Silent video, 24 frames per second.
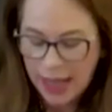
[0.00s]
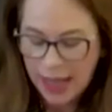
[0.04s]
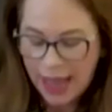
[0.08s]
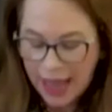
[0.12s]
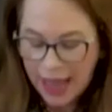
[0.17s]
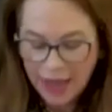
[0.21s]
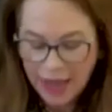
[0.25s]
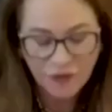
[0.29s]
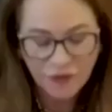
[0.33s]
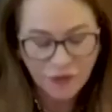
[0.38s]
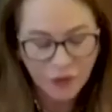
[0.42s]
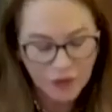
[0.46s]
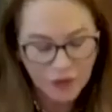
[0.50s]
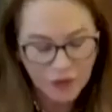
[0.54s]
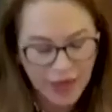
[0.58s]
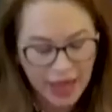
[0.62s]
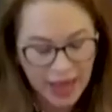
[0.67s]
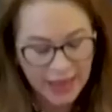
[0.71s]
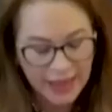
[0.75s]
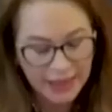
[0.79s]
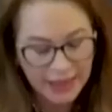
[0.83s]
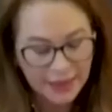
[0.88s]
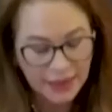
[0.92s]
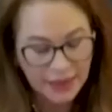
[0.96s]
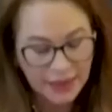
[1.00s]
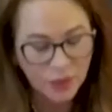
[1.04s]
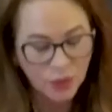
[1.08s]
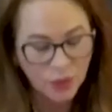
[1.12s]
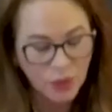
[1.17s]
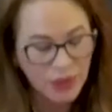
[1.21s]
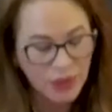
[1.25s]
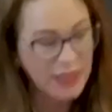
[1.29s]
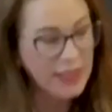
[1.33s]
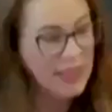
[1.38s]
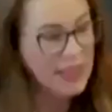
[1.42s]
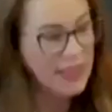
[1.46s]
And for that,
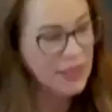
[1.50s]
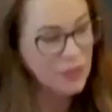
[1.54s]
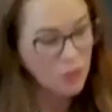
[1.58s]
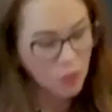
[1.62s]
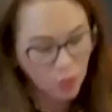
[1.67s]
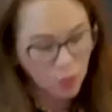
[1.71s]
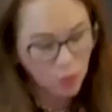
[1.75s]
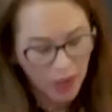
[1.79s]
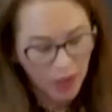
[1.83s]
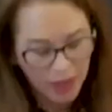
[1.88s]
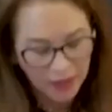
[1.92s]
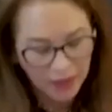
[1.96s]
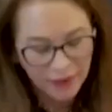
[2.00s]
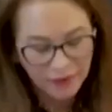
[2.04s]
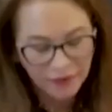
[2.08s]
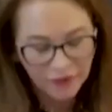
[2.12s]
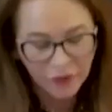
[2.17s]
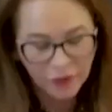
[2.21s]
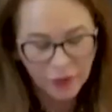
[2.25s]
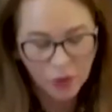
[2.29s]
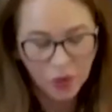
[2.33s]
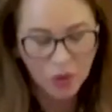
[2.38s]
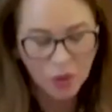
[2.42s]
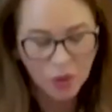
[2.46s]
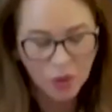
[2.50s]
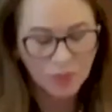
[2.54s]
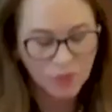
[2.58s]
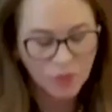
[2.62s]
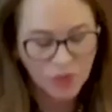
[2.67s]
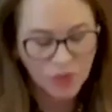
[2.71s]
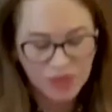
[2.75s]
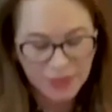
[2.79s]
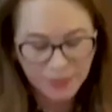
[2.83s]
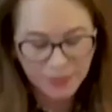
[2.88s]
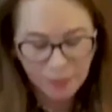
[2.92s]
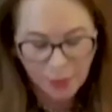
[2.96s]
we need well-informed,
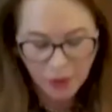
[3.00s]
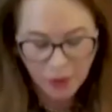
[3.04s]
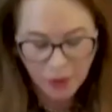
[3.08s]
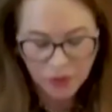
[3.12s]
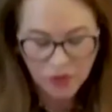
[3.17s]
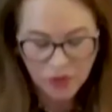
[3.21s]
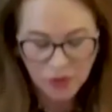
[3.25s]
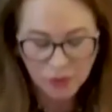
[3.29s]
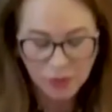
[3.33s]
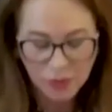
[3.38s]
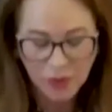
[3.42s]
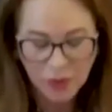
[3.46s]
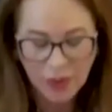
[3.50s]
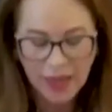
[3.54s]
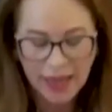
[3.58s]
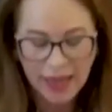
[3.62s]
responsible,